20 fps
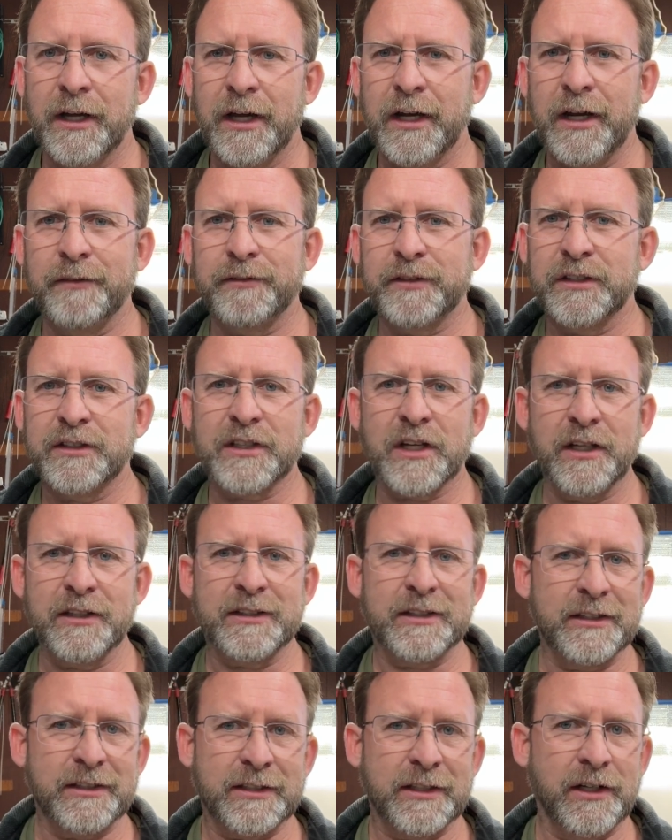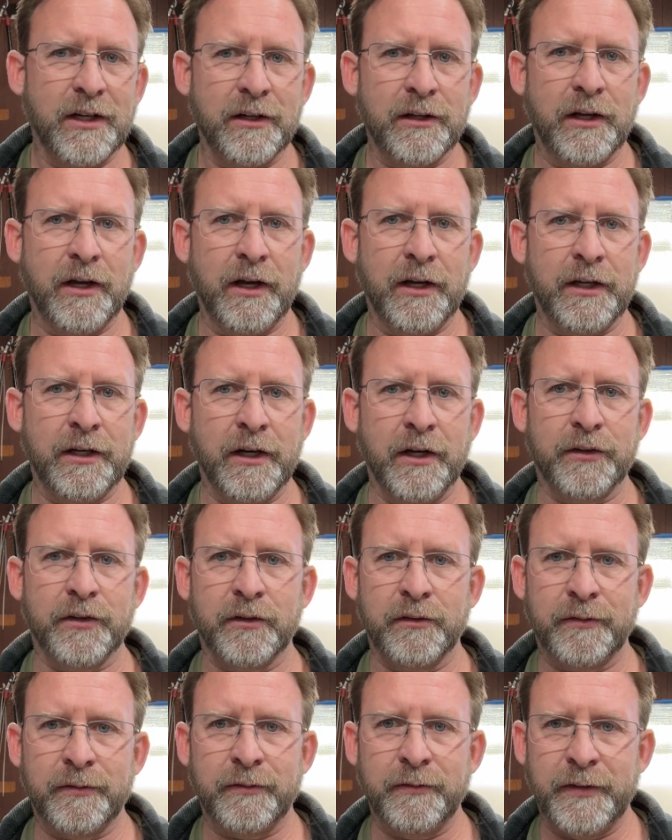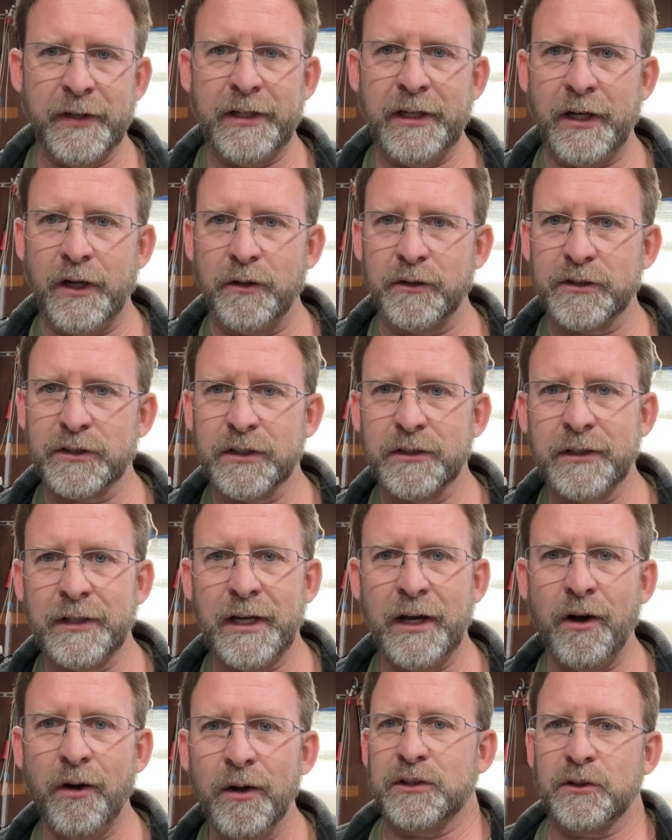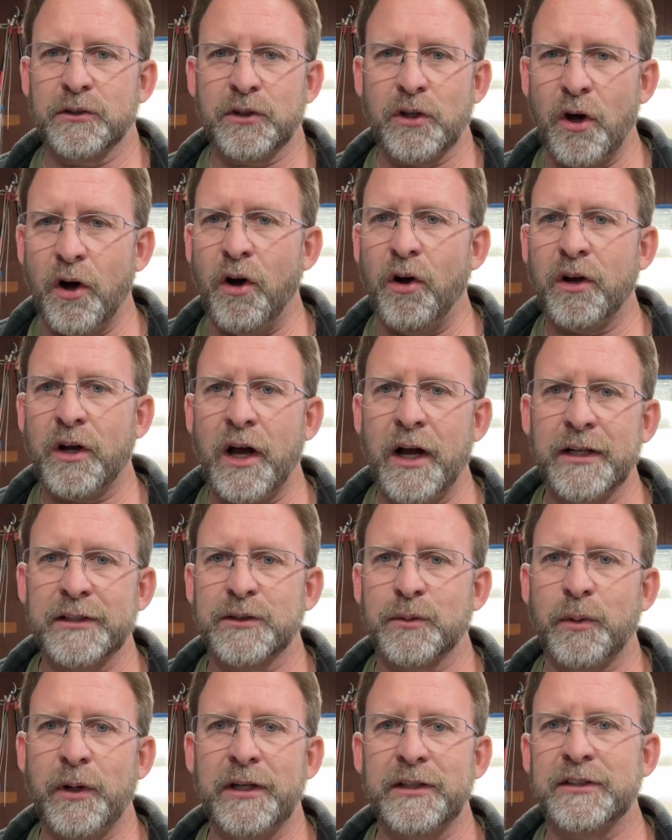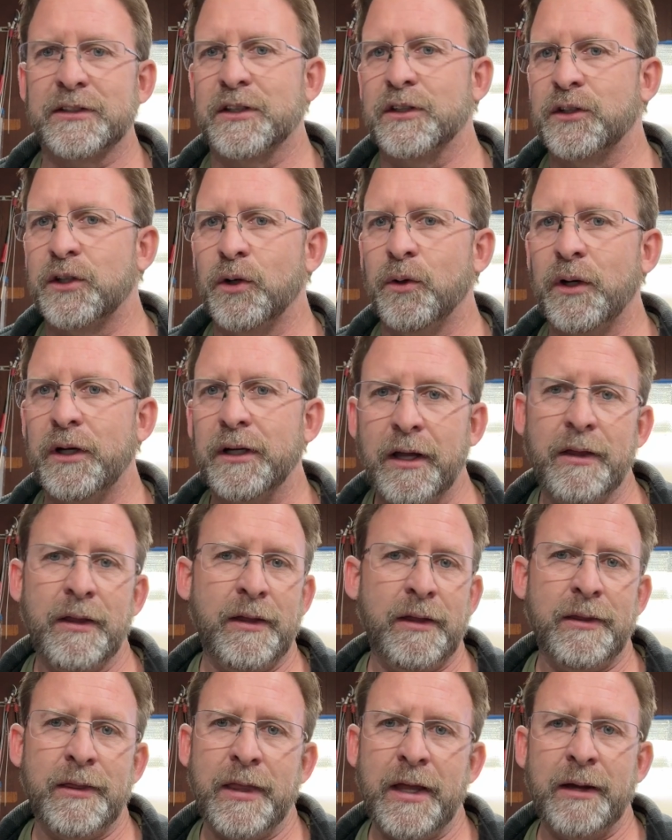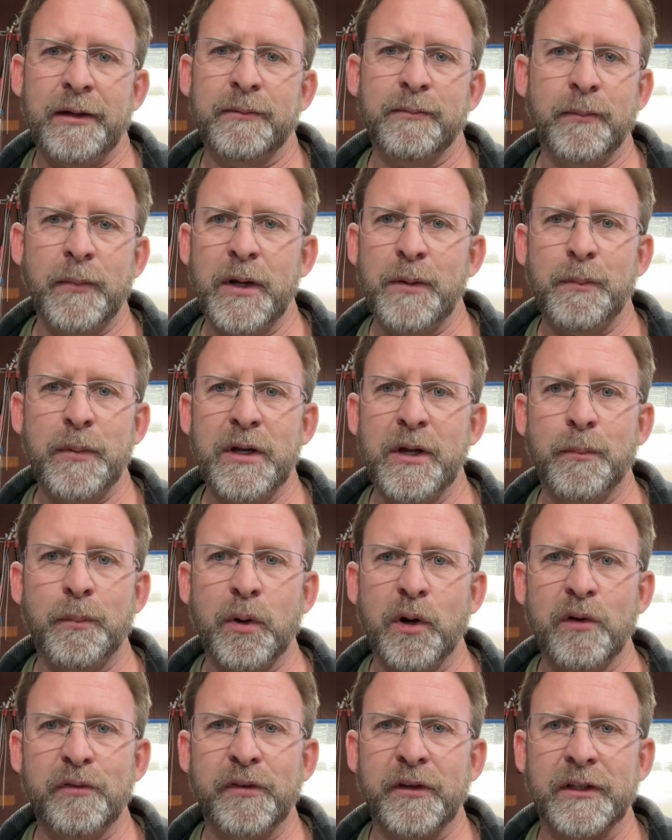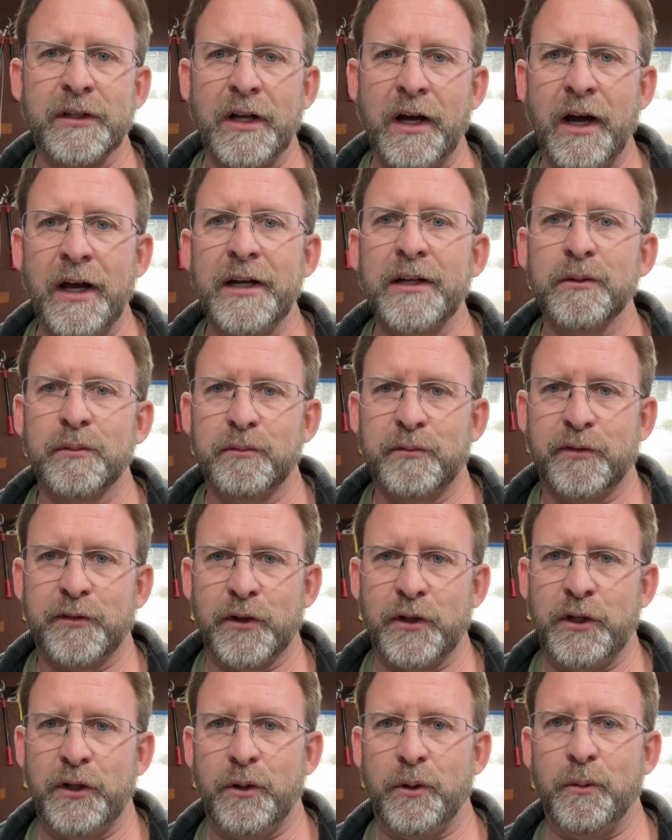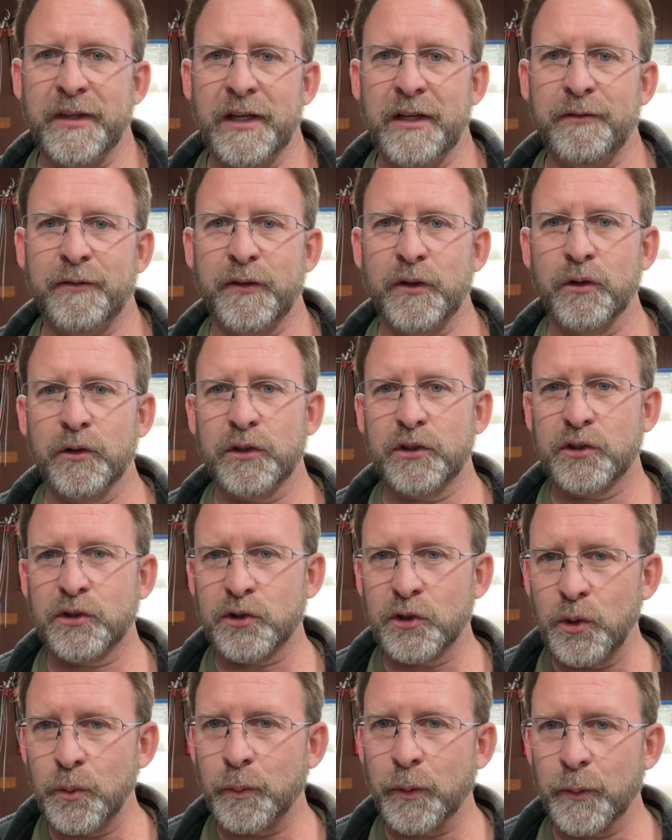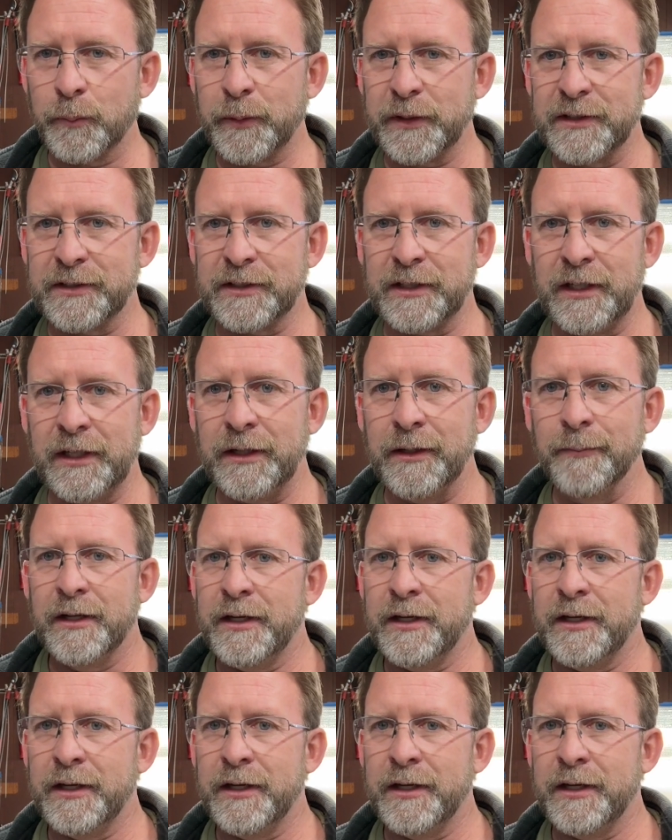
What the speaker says: And I've discussed this in other videos. Now, there's all kinds of ways to do it. That might be a perfect item for you. If you're super busy,